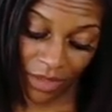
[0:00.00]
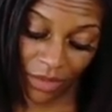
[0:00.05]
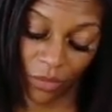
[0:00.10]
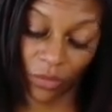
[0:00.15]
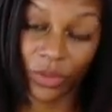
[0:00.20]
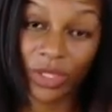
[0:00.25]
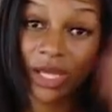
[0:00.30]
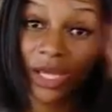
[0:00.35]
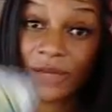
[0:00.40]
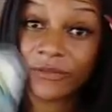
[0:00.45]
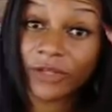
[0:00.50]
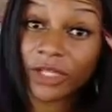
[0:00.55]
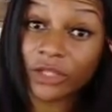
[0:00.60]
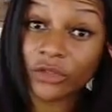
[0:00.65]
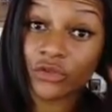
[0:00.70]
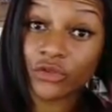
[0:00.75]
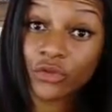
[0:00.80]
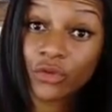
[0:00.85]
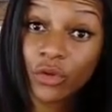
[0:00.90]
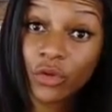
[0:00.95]
we have
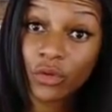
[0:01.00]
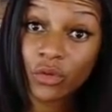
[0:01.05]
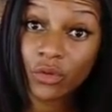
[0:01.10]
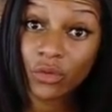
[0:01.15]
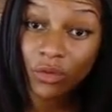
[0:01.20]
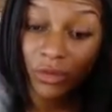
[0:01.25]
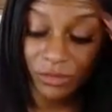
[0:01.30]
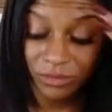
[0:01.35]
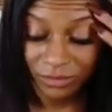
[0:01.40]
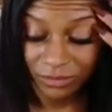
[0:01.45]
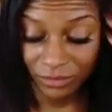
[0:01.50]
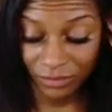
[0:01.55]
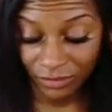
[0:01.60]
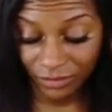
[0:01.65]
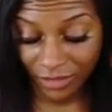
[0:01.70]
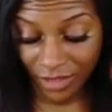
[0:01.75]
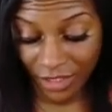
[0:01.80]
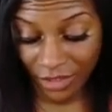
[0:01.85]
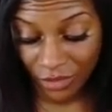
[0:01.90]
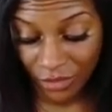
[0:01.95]
control,
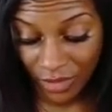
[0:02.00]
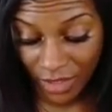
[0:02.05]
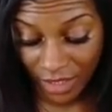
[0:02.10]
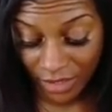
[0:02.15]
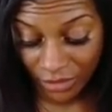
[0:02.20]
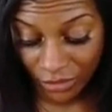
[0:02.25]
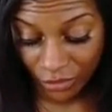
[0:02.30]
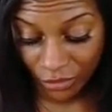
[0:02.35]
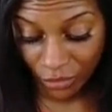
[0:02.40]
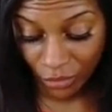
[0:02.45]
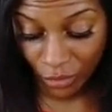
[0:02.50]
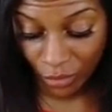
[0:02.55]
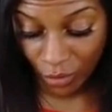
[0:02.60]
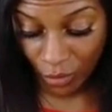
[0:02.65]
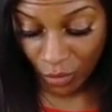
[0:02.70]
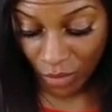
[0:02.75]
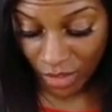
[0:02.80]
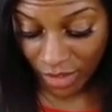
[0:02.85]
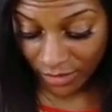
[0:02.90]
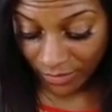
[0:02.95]
and you guys are group
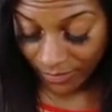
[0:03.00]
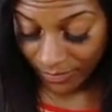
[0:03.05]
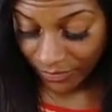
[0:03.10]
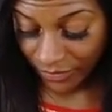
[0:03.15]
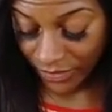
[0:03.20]
1.